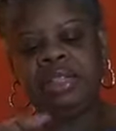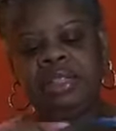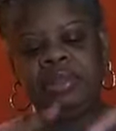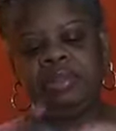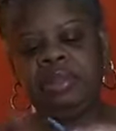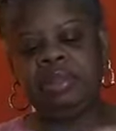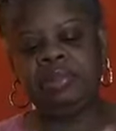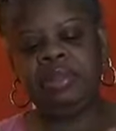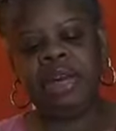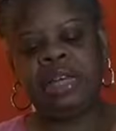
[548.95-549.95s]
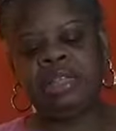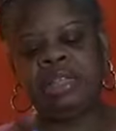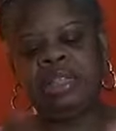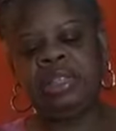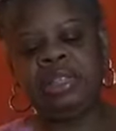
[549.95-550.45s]
something. We got
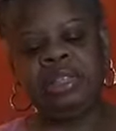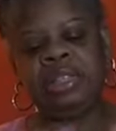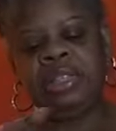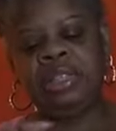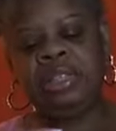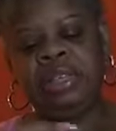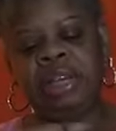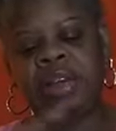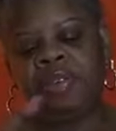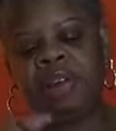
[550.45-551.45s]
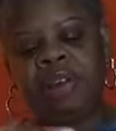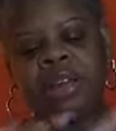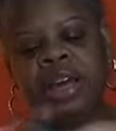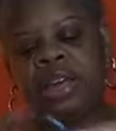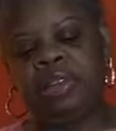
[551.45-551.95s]
to there like around
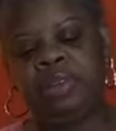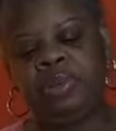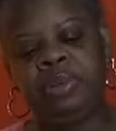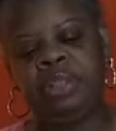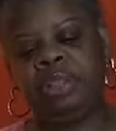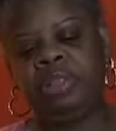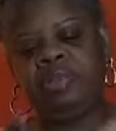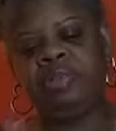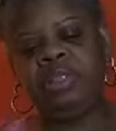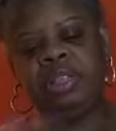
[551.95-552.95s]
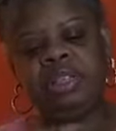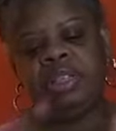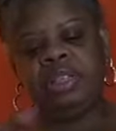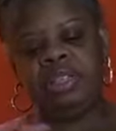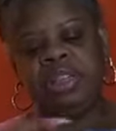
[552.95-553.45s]
9:30
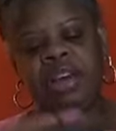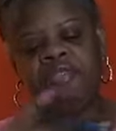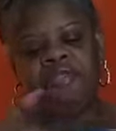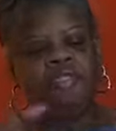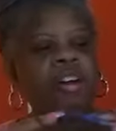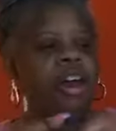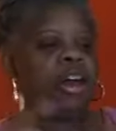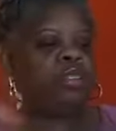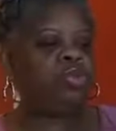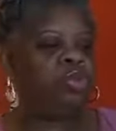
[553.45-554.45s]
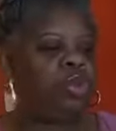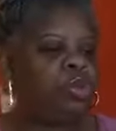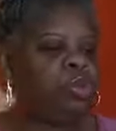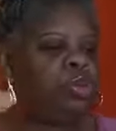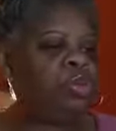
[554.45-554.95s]
because it's not far, and I
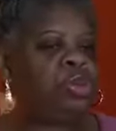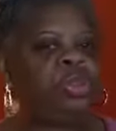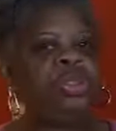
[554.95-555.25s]
drove